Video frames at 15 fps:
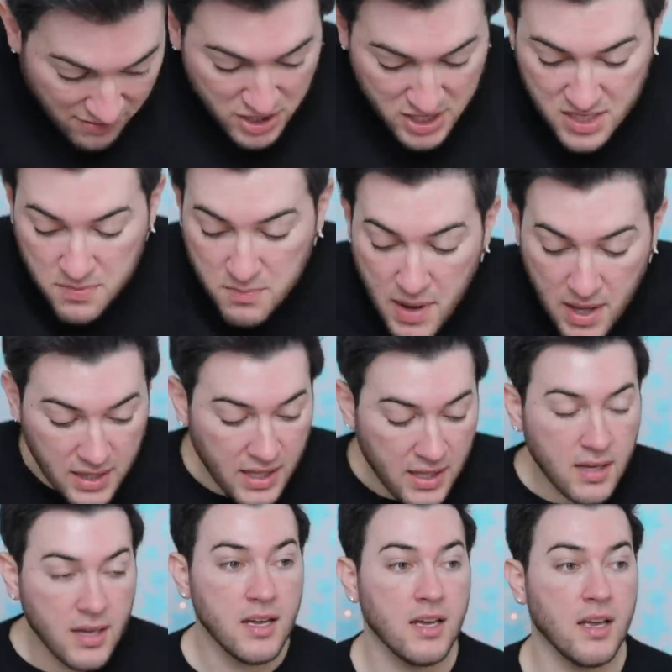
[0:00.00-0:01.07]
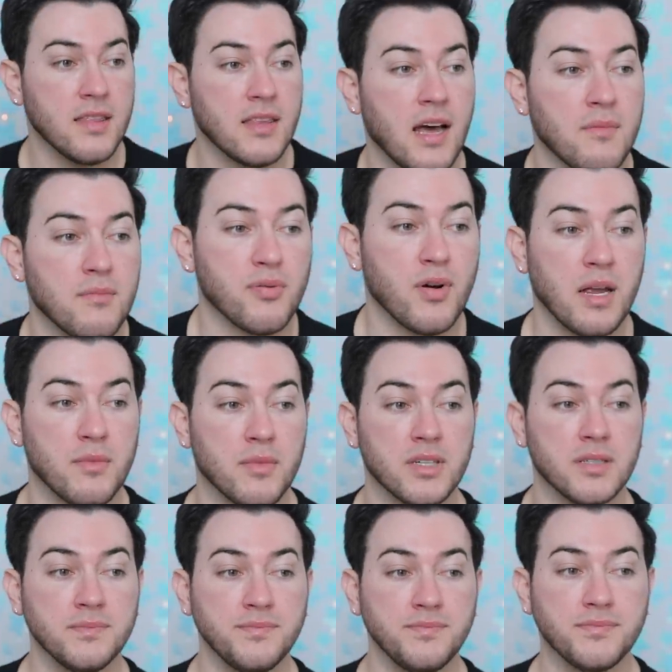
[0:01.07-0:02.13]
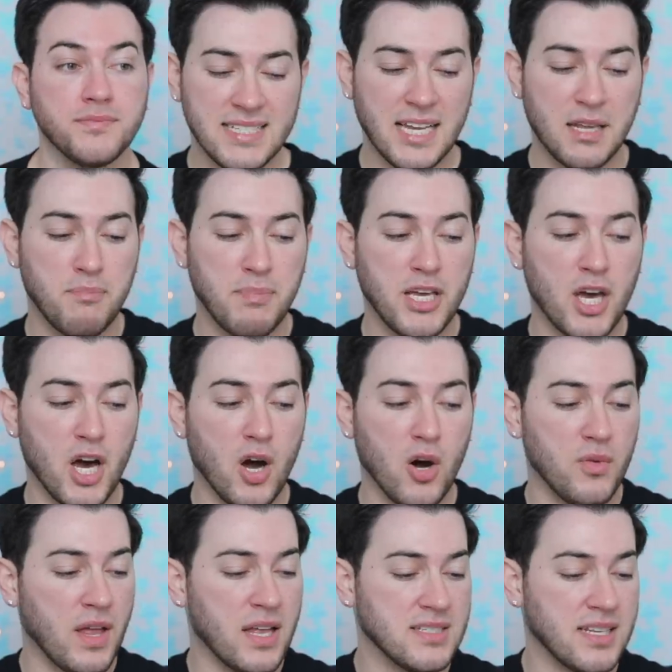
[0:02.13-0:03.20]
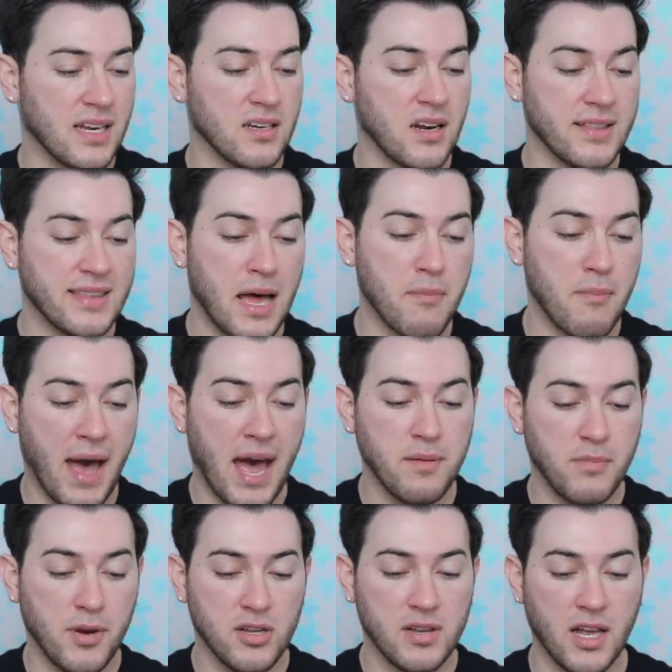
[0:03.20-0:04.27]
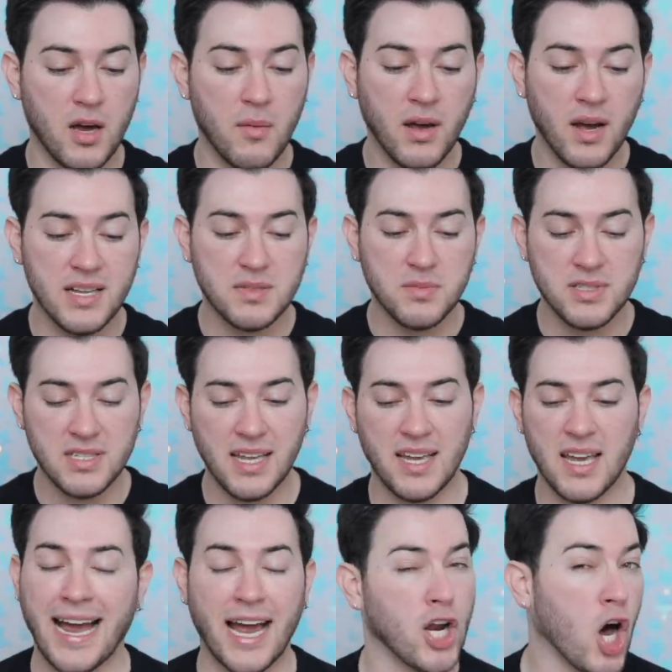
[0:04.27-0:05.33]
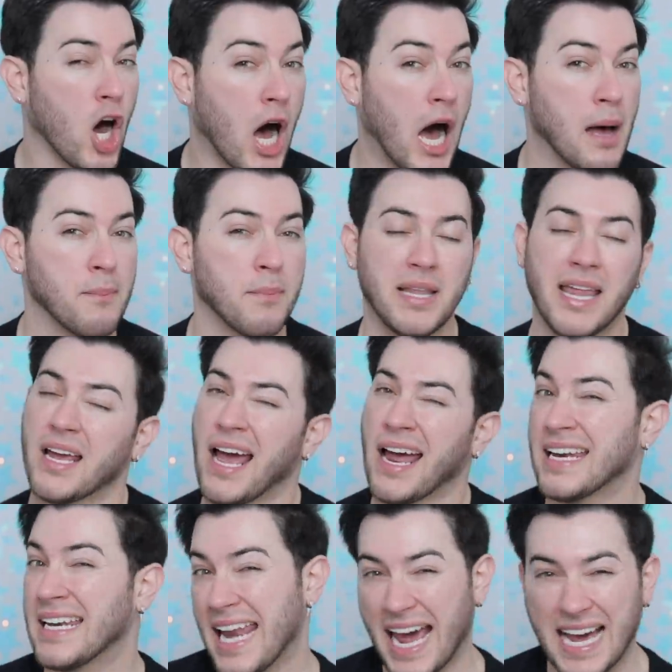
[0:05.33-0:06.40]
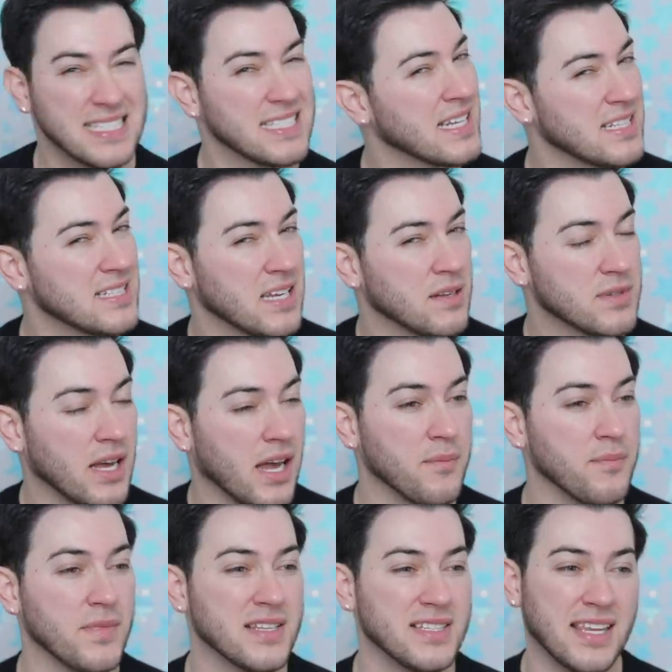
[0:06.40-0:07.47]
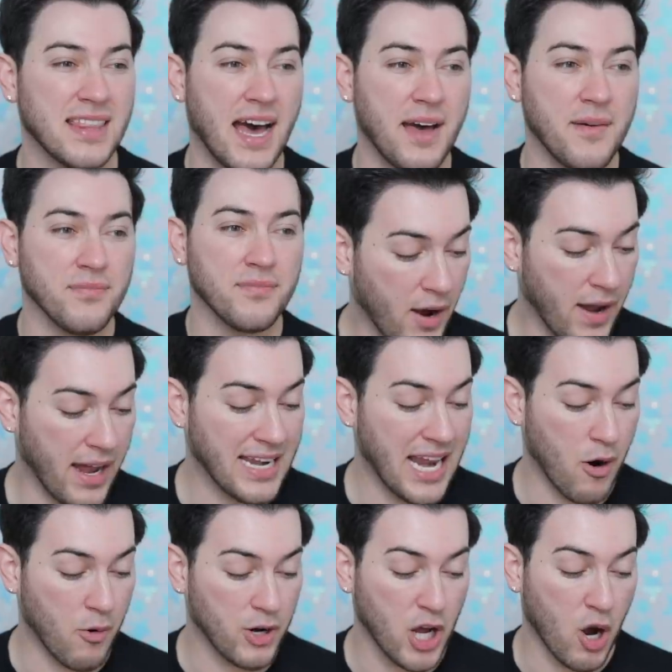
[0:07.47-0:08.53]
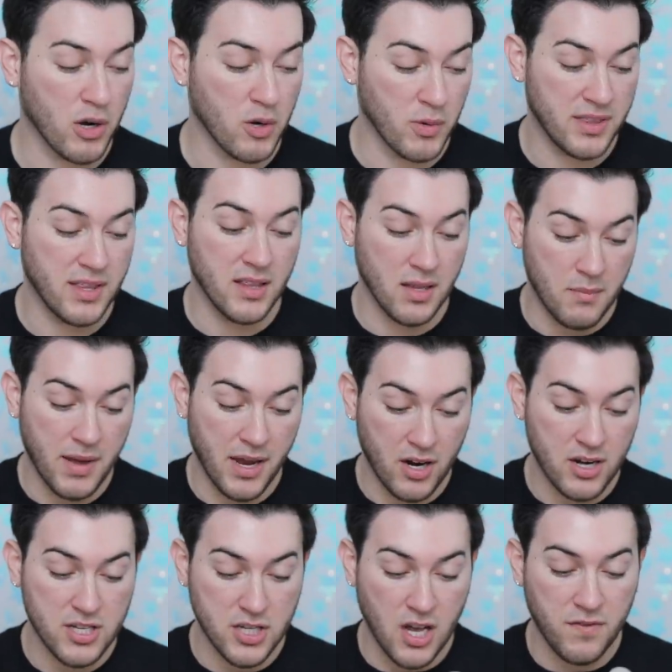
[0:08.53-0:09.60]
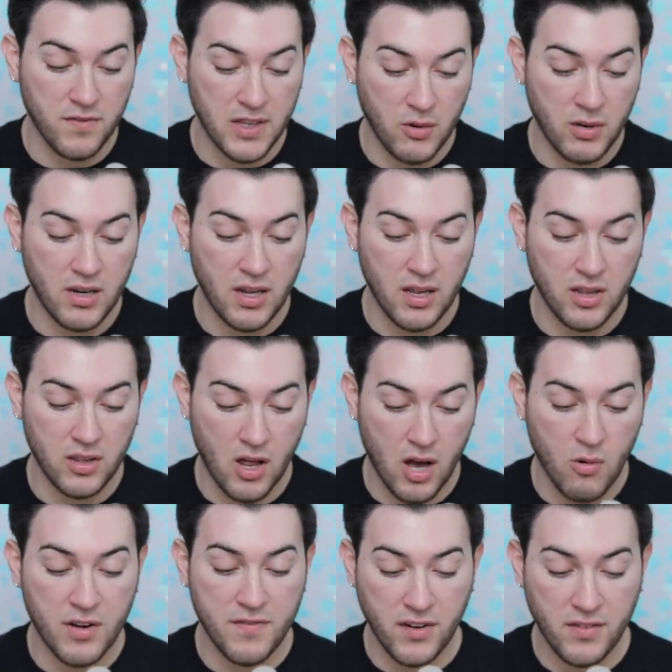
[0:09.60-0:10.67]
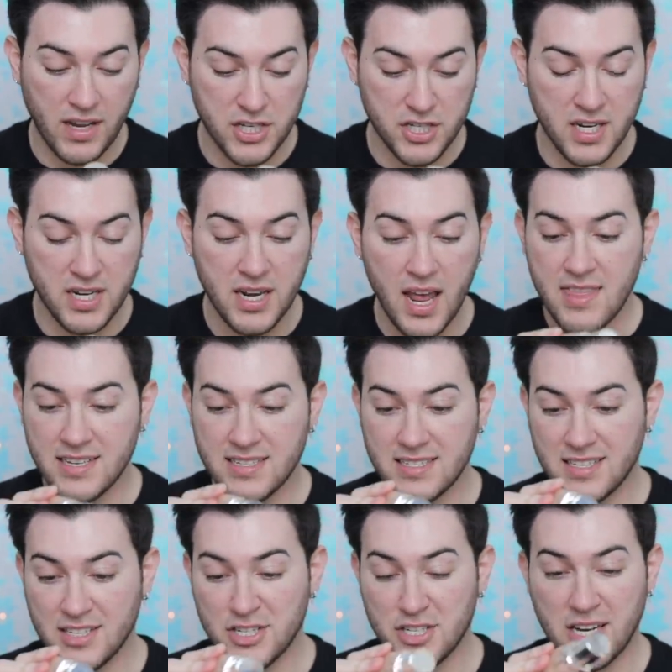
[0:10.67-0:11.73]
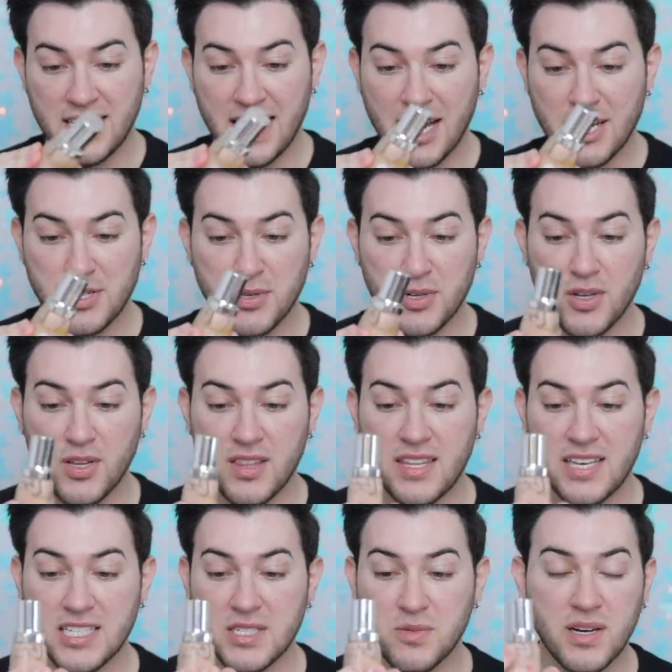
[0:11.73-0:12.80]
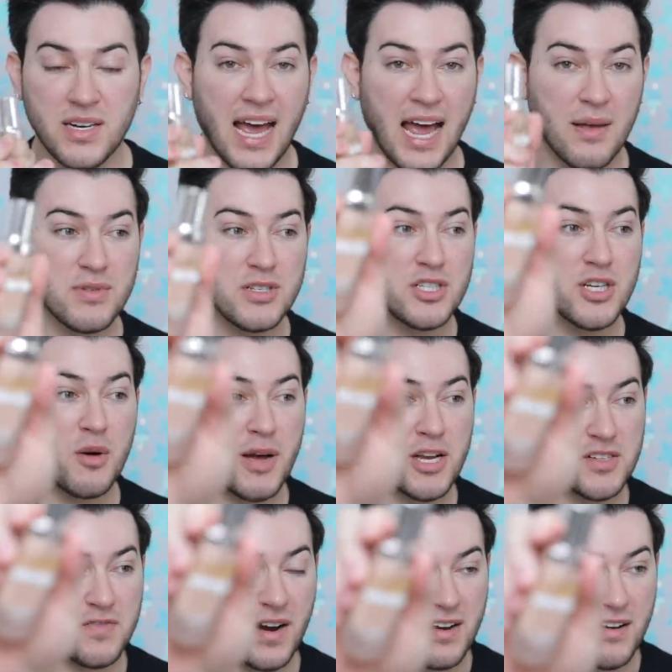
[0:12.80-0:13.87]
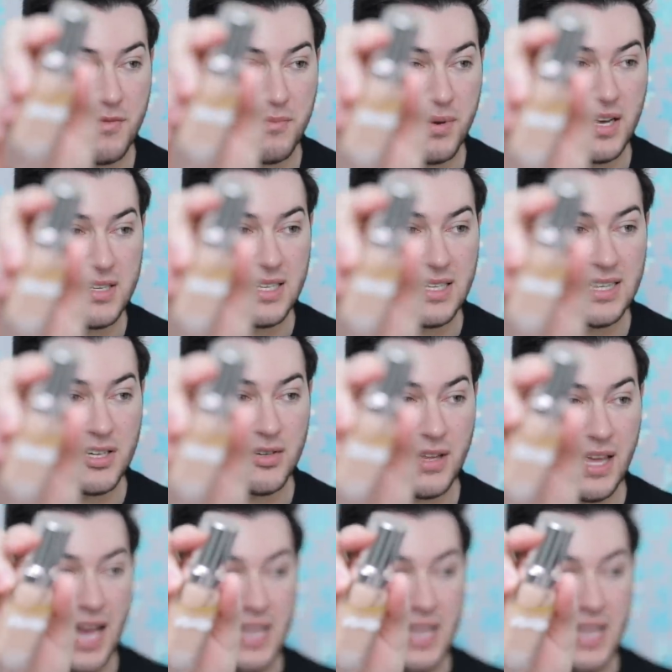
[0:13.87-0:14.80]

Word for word: After smelling that primer, it's like bo that's like not that bad but you're like oh my god it smells like kind of hot but like kind of nasty at the same time it's like that okay now we're gonna go in with the la mer soft liquid longwear foundation this is in the shade natural this one i'm so petrified of because it literally